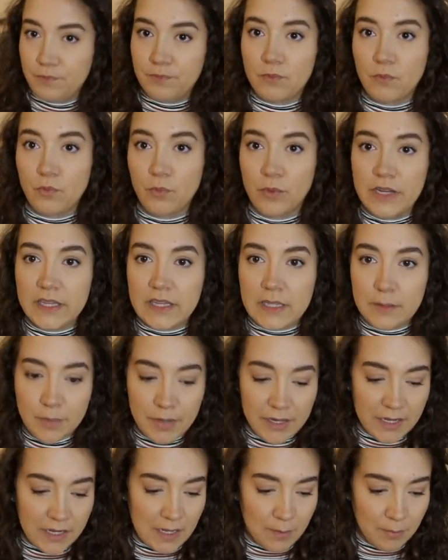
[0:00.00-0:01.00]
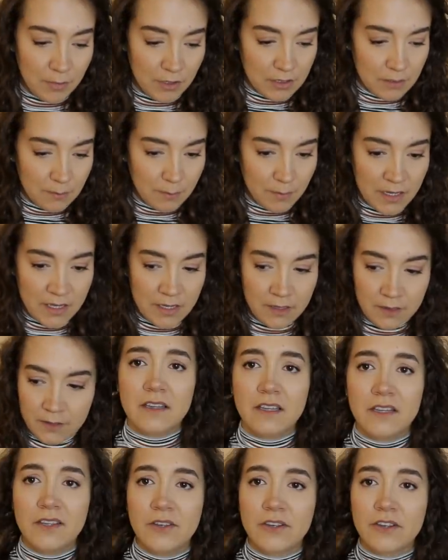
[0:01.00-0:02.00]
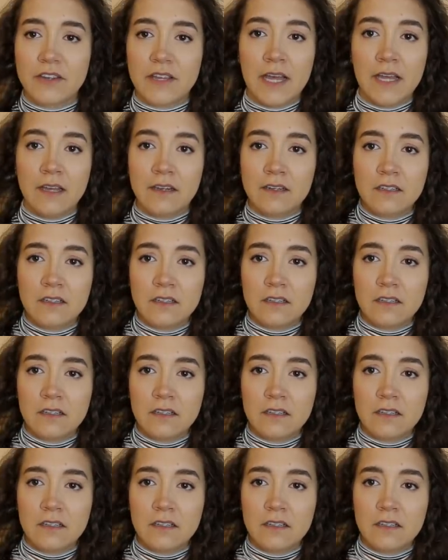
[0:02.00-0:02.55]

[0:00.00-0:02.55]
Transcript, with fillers: really pick up on the mic. Can you hear that?